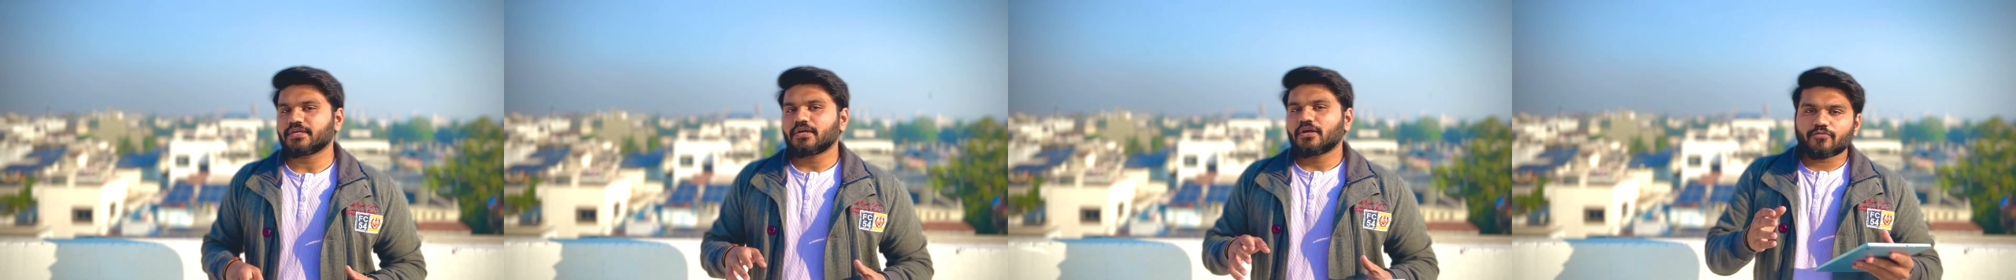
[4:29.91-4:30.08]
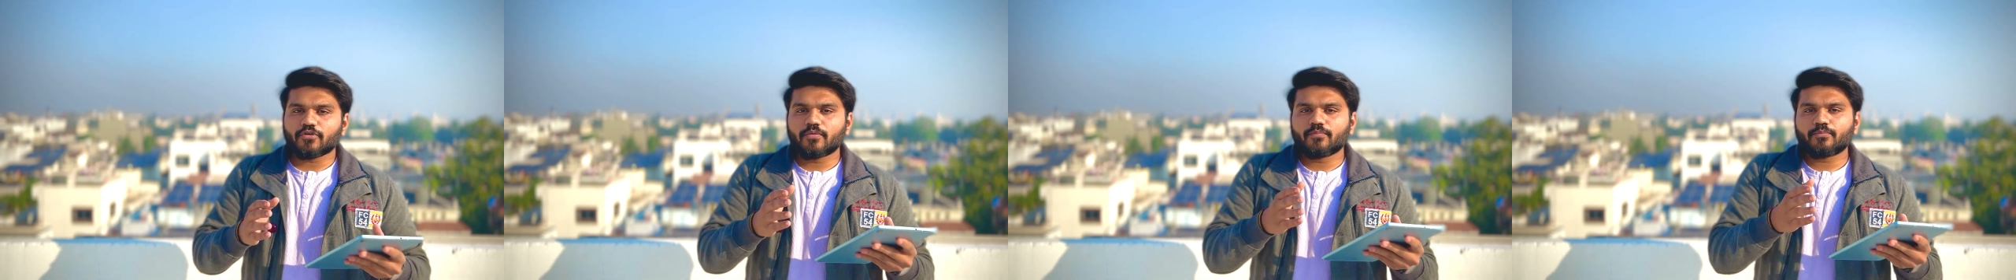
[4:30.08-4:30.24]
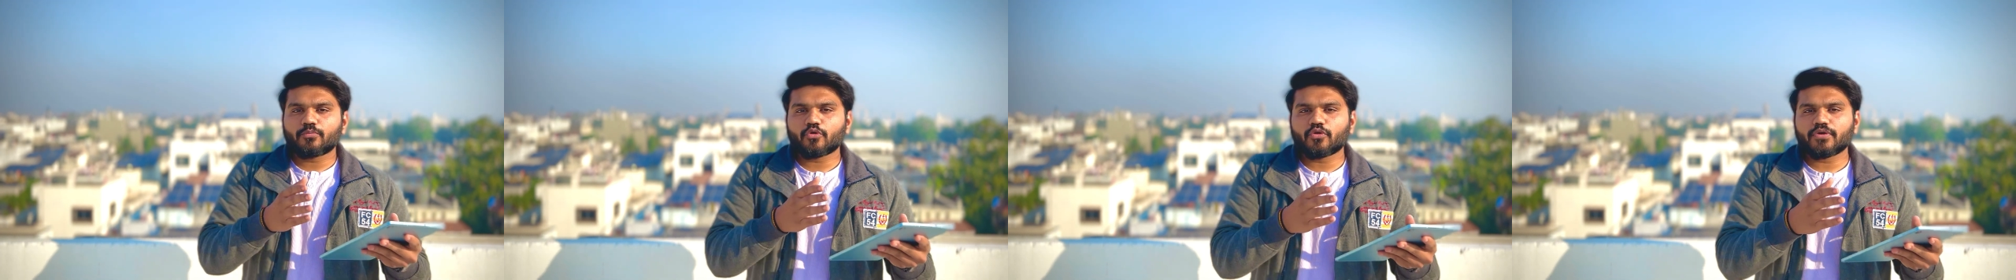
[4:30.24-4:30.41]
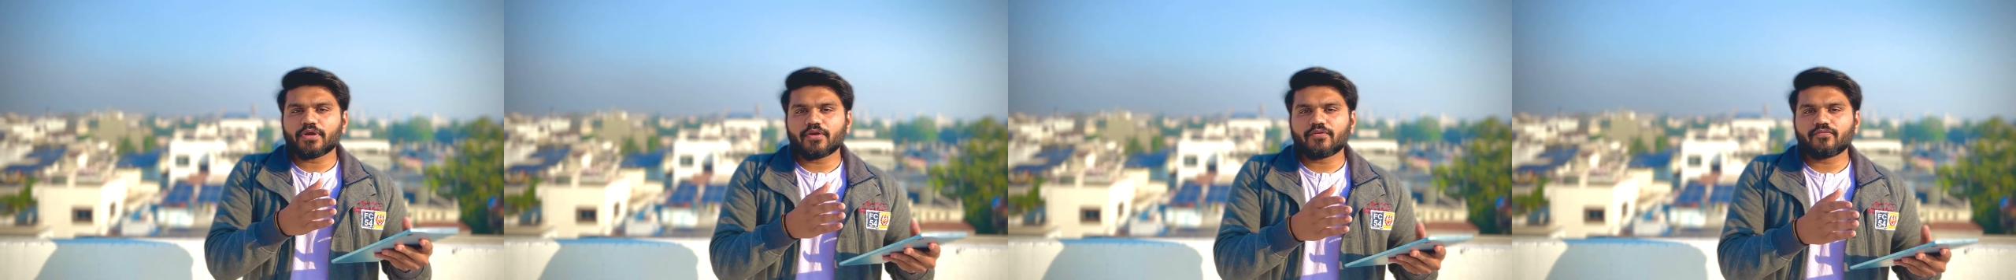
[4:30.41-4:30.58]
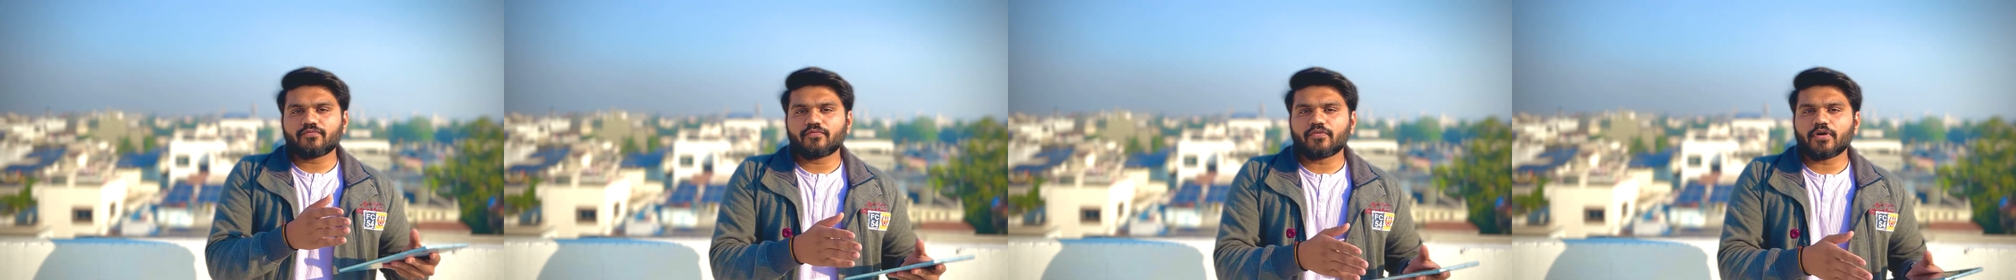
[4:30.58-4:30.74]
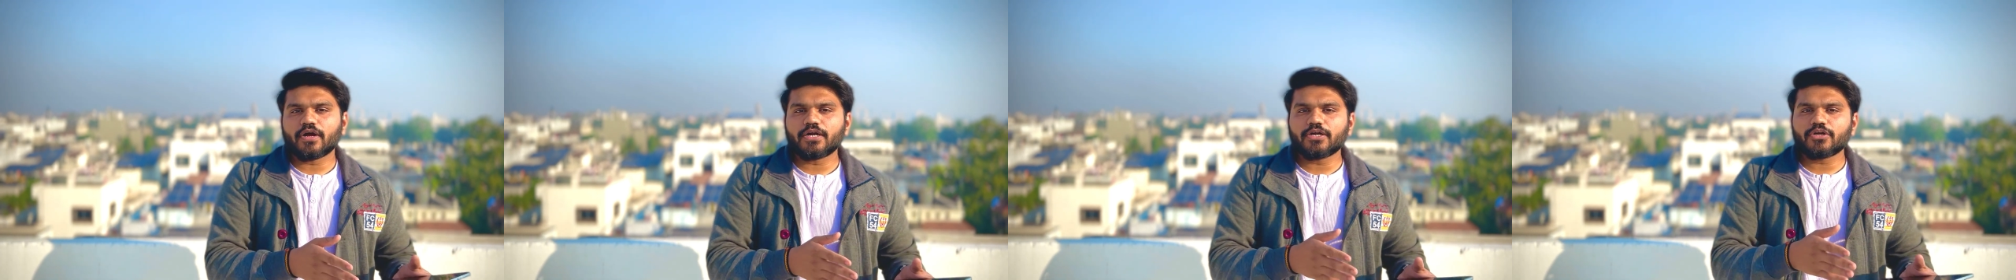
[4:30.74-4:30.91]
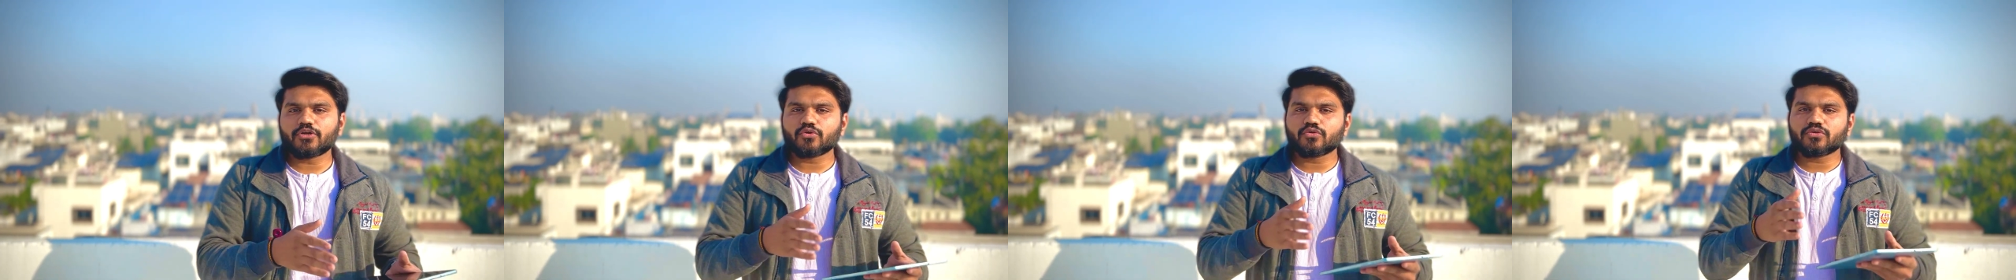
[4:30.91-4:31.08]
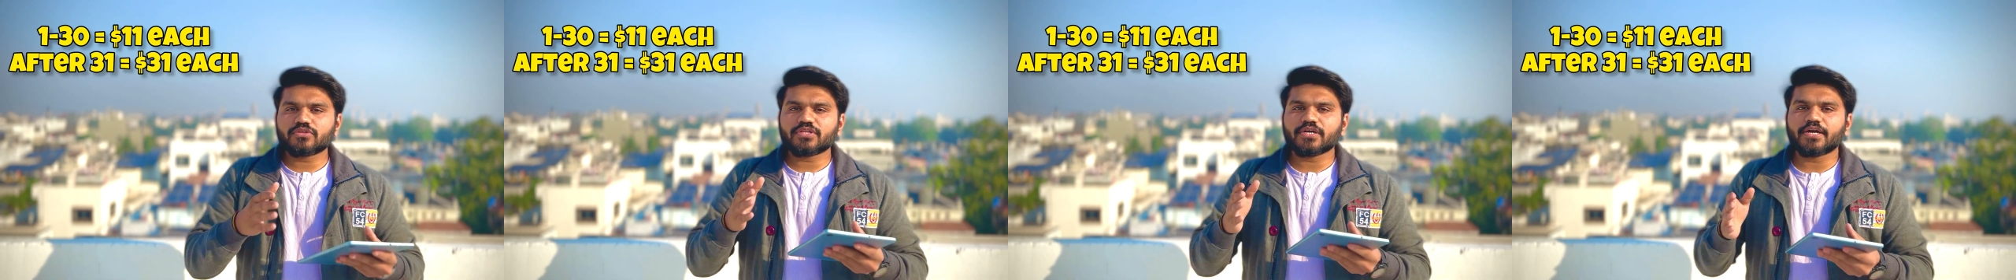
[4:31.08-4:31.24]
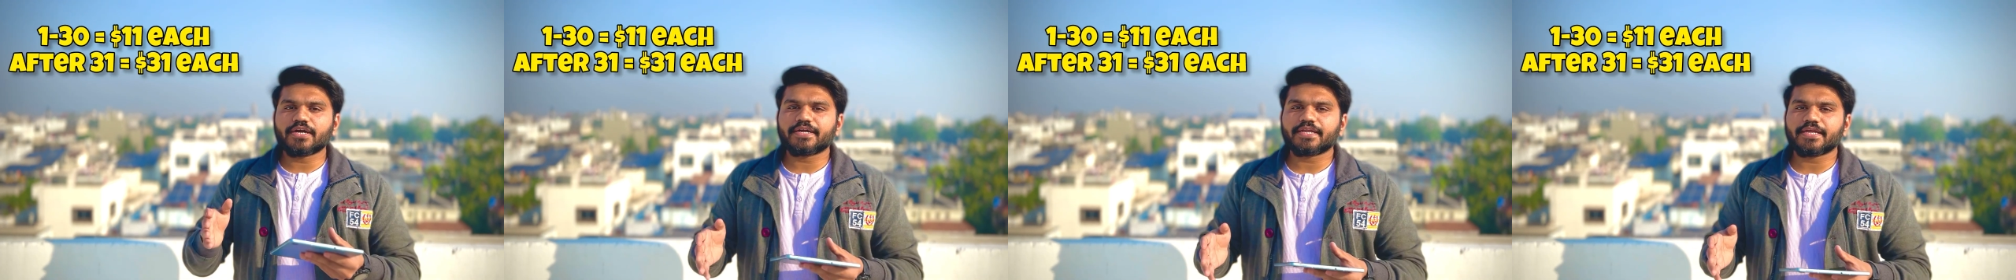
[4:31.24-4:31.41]
From program 1 to
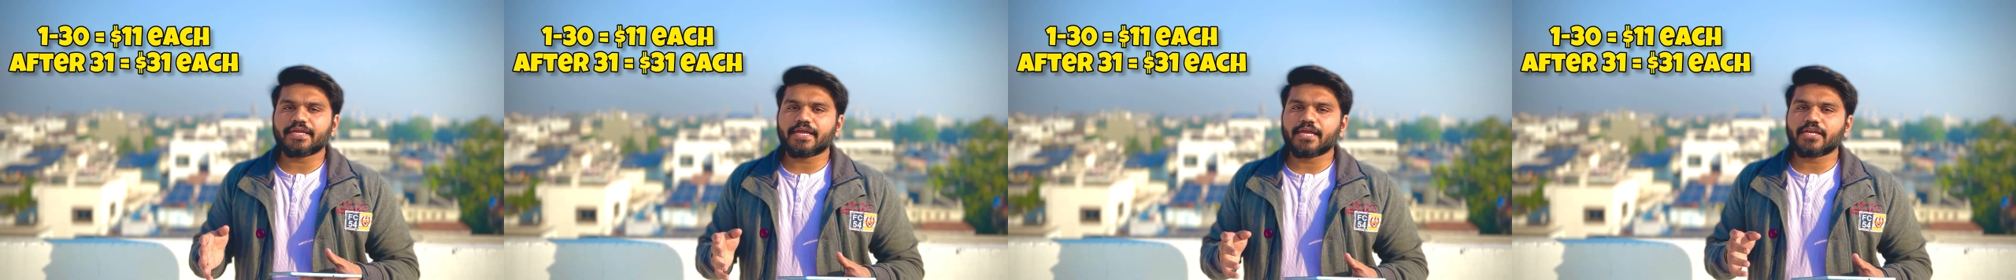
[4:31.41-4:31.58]
30,